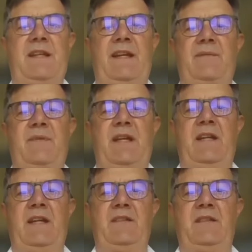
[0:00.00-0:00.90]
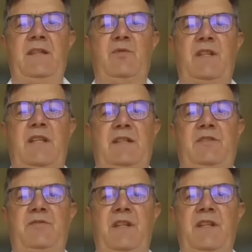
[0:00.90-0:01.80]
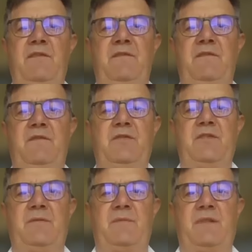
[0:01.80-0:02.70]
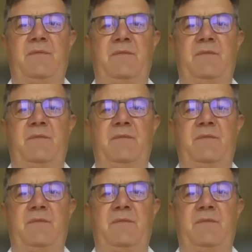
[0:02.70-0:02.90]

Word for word: Um, and he would like to review the, the,